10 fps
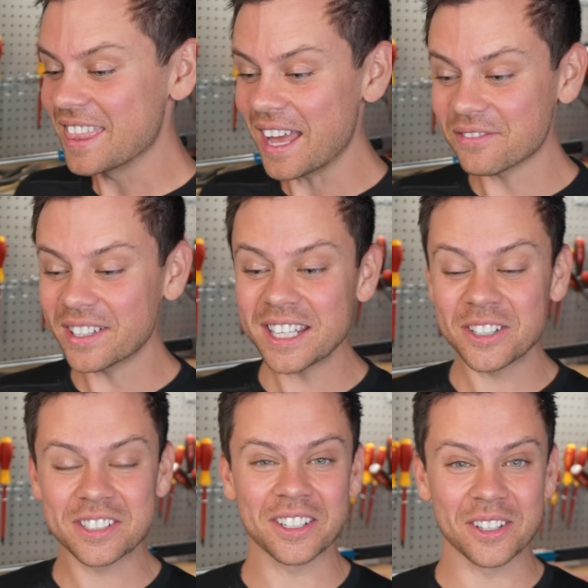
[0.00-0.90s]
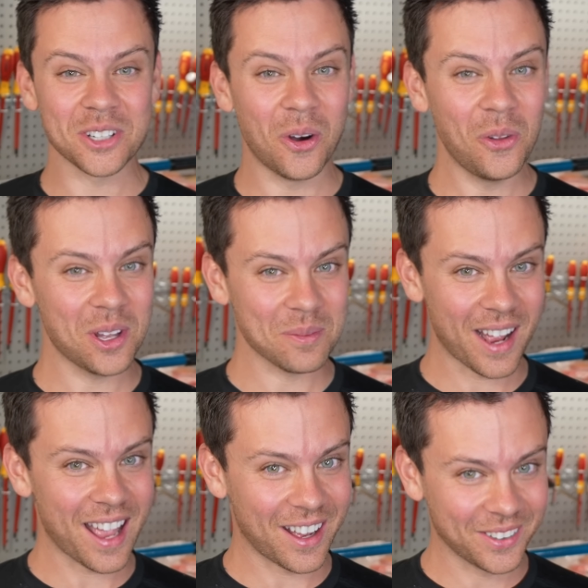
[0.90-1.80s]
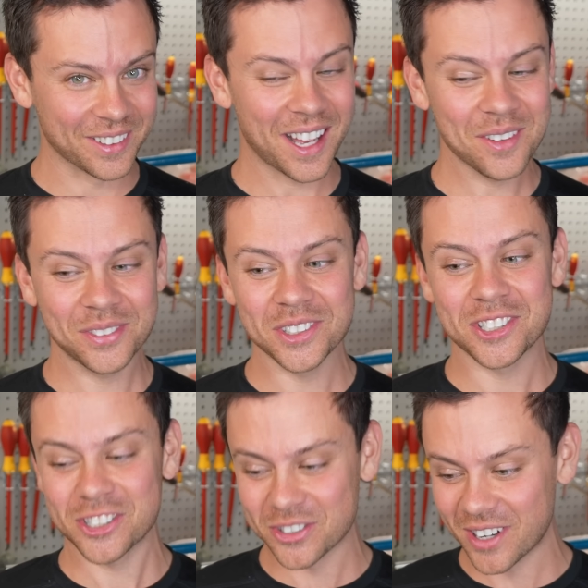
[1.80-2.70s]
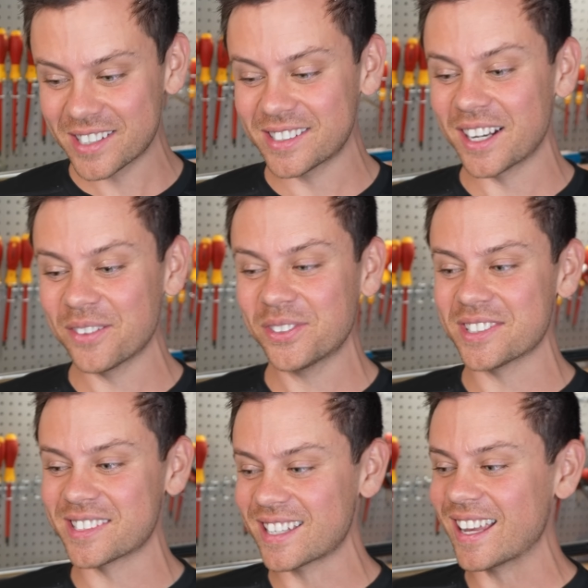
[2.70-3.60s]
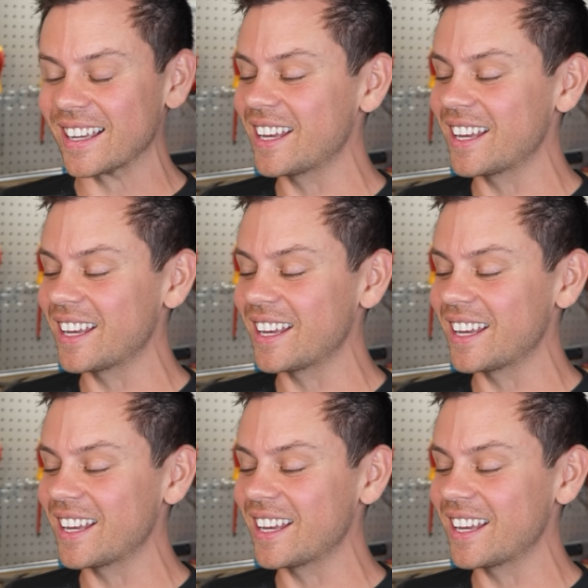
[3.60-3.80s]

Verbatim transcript: That video took a toll on my health. I feel stressed and I feel sick.